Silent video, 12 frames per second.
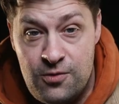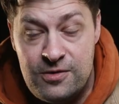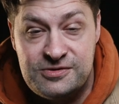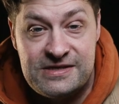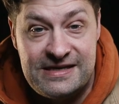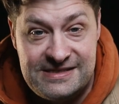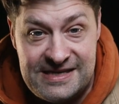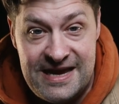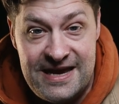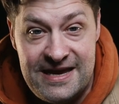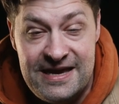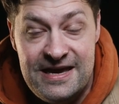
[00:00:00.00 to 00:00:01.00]
almost like
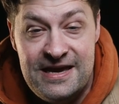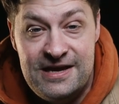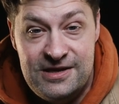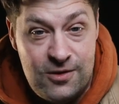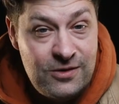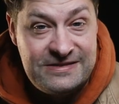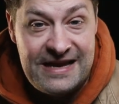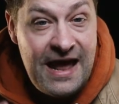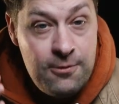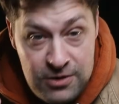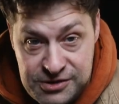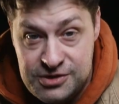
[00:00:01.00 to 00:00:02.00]
saying, you know what, Dad,
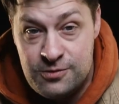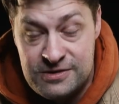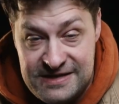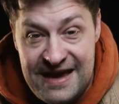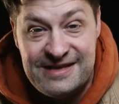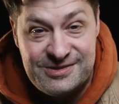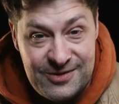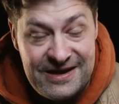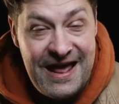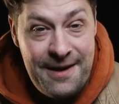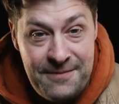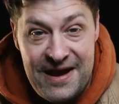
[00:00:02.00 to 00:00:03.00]
I wish you were dead so I
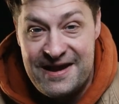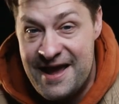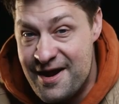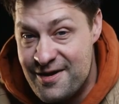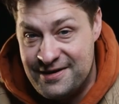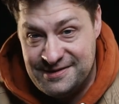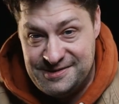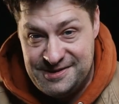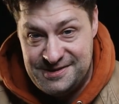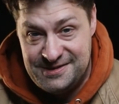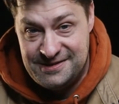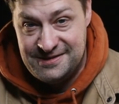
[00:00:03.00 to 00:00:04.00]
could have my
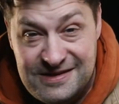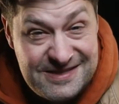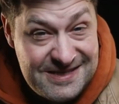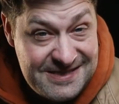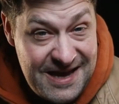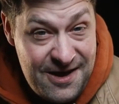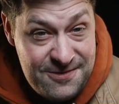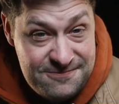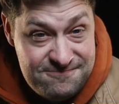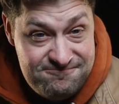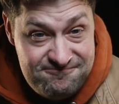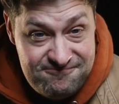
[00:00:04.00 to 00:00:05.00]
inheritance. Does this
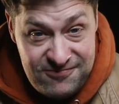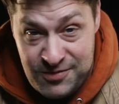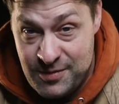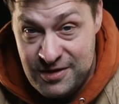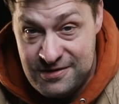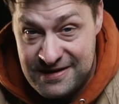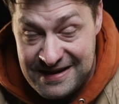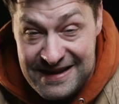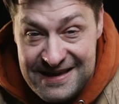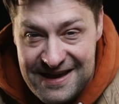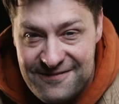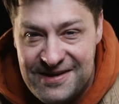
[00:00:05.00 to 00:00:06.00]
sound familiar? Can
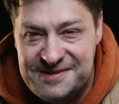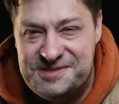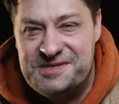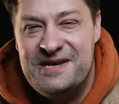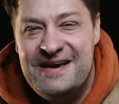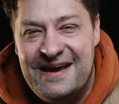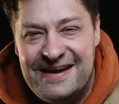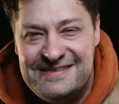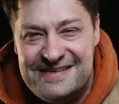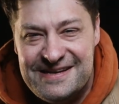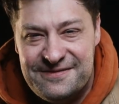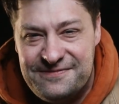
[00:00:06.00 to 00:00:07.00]
any of us
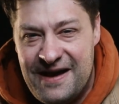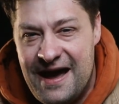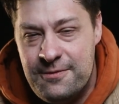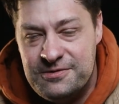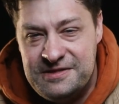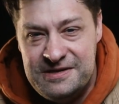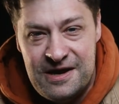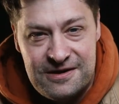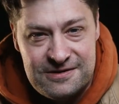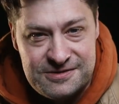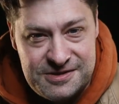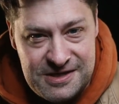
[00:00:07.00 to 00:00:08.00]
identify with the
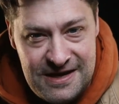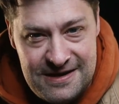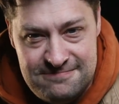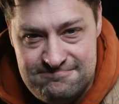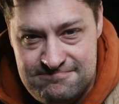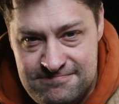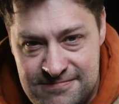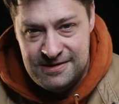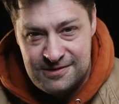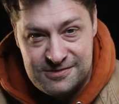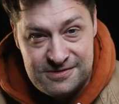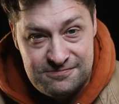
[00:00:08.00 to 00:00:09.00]
younger son?
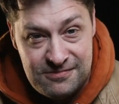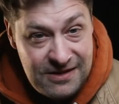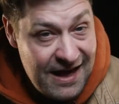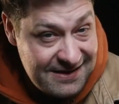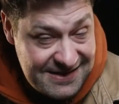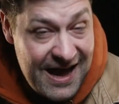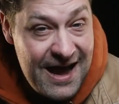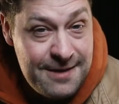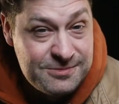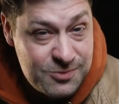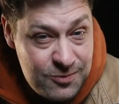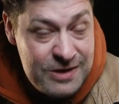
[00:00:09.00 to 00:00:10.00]
You know, a lot of
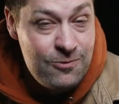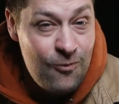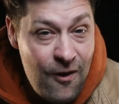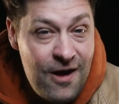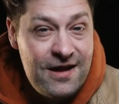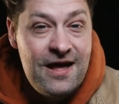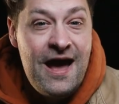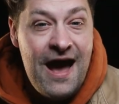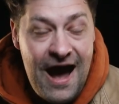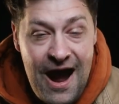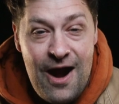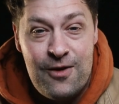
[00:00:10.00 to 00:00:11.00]
times we want
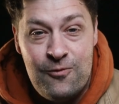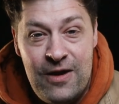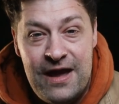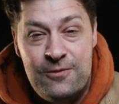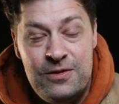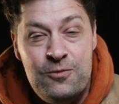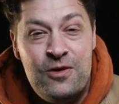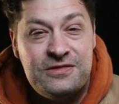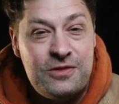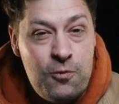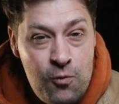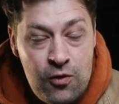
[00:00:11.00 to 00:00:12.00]
our way. We
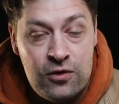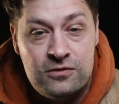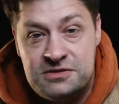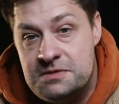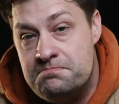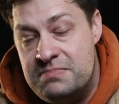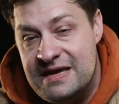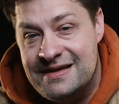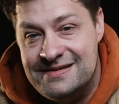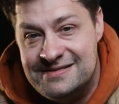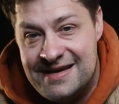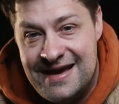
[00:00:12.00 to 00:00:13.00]
want the world to
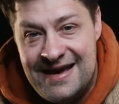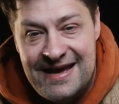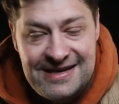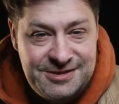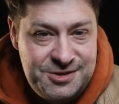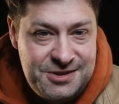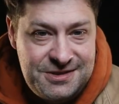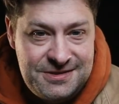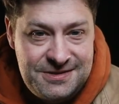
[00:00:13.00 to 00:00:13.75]
bend us.